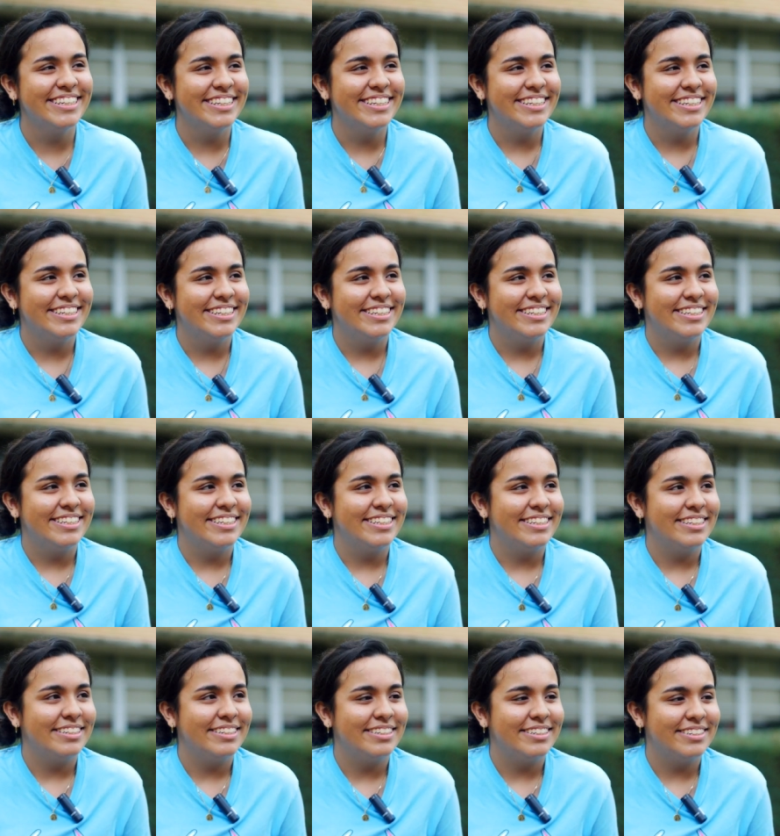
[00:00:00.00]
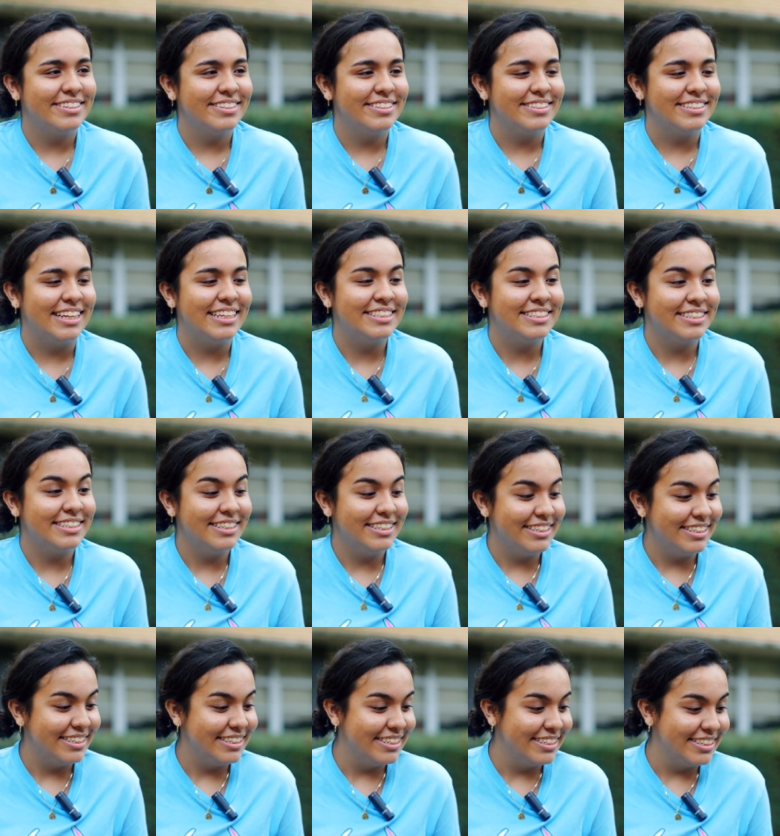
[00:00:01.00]
Excellent. Thank you so much. That's it.
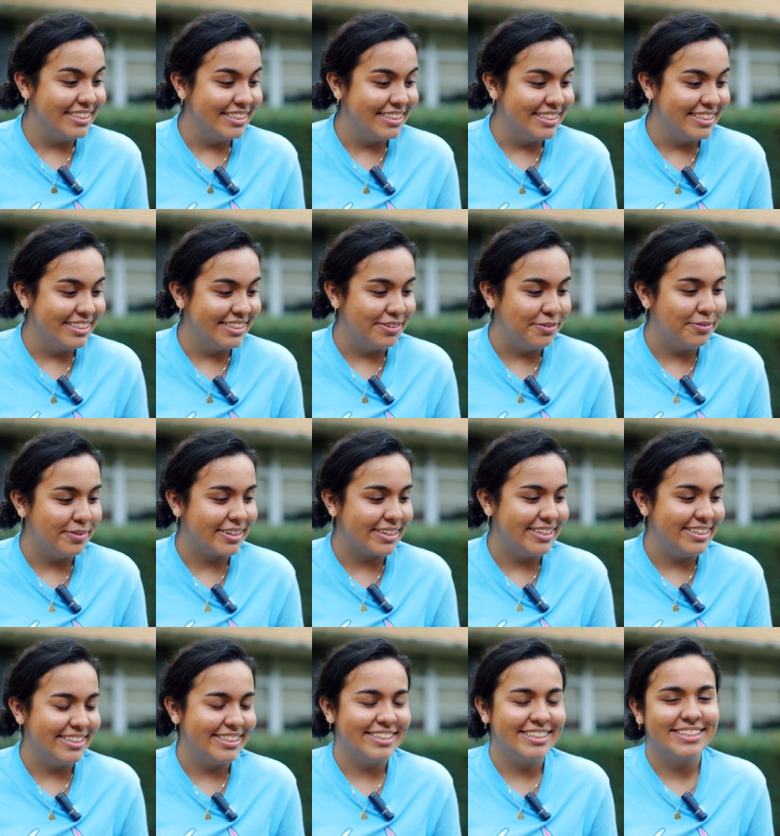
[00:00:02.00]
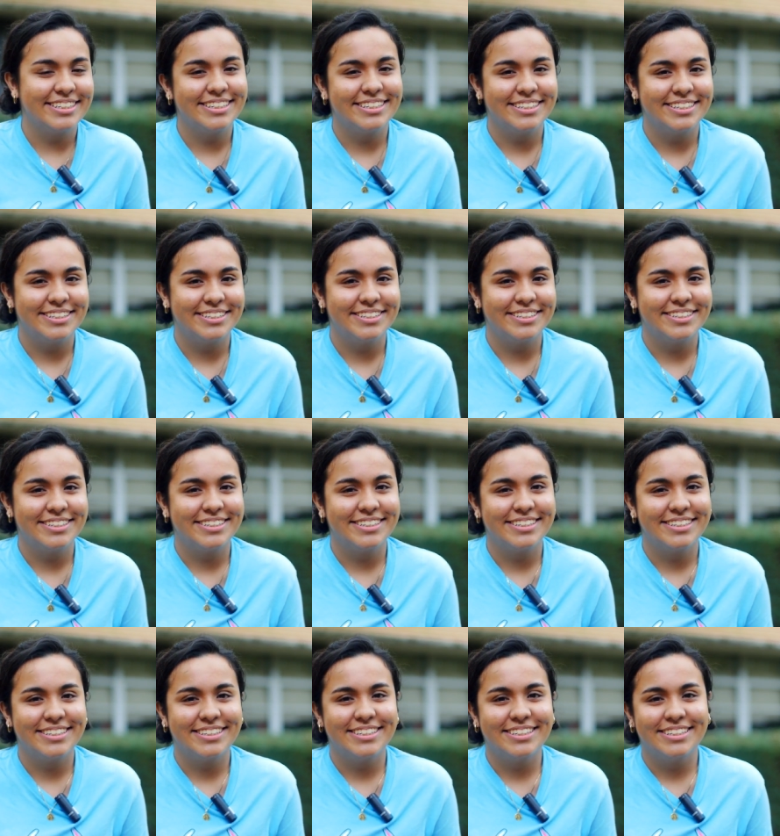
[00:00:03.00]
That's it. That's oh all we have. All
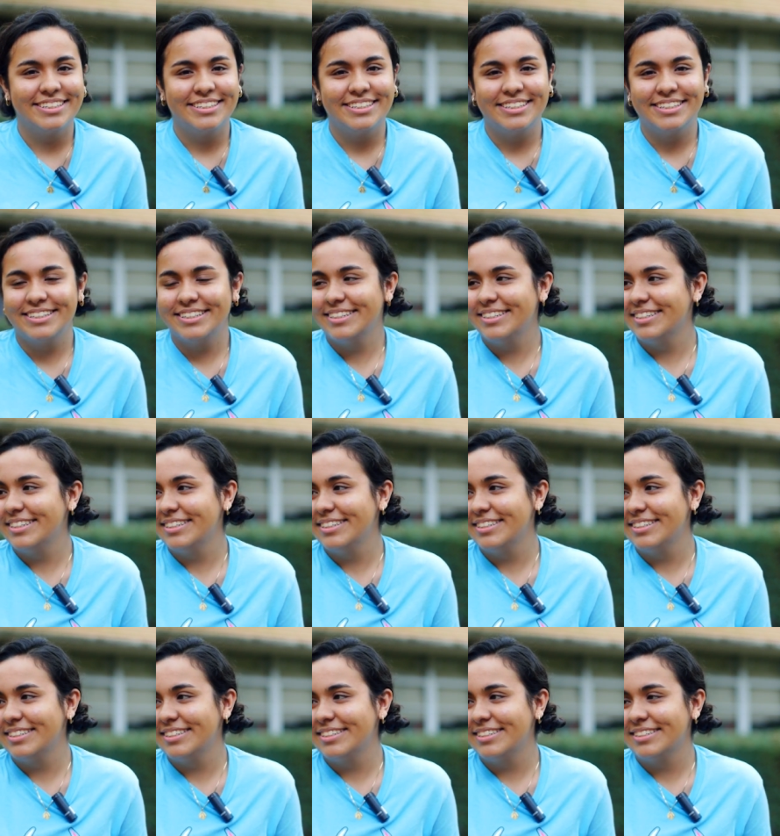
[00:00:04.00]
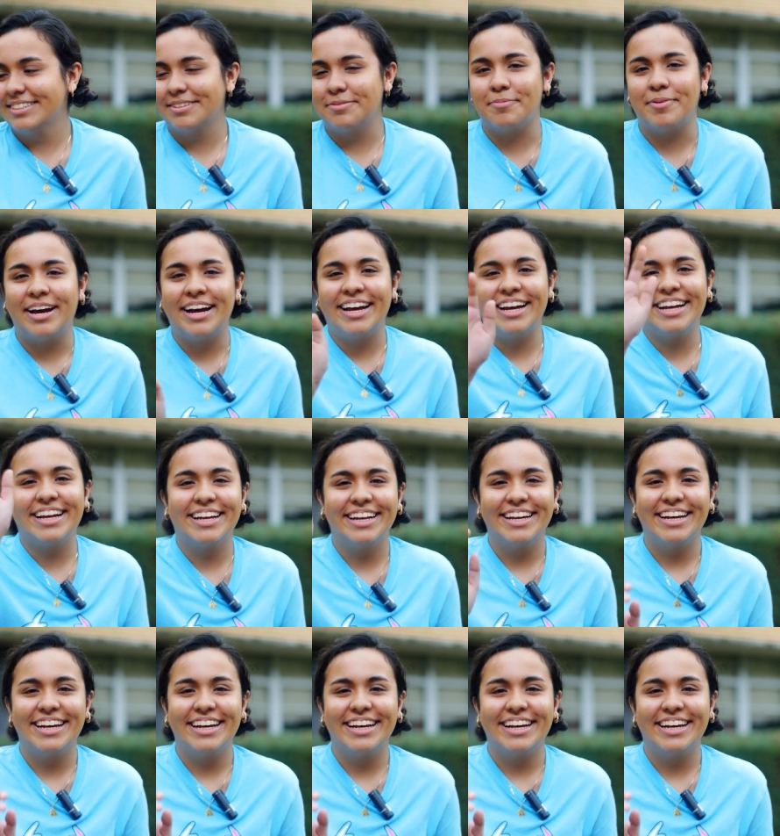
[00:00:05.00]
right. Turn on both cameras. Bye.